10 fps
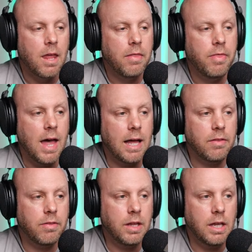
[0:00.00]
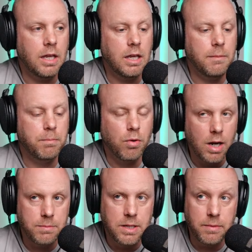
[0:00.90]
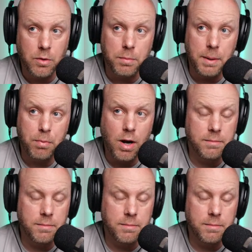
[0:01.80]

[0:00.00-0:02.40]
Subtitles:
that the prime team, there would be a prime